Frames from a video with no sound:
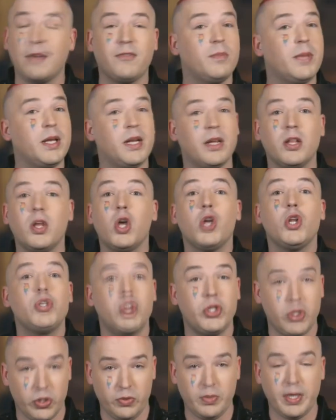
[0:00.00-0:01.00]
time for me to
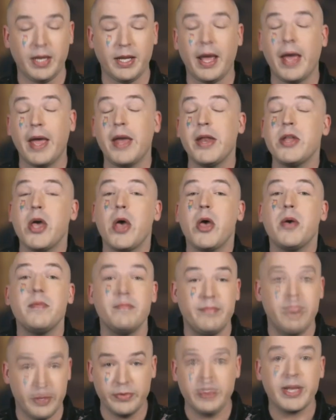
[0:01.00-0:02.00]
toot it and
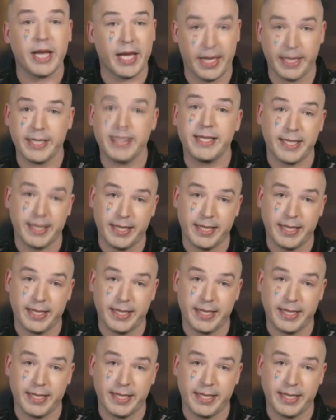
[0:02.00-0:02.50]
boot it.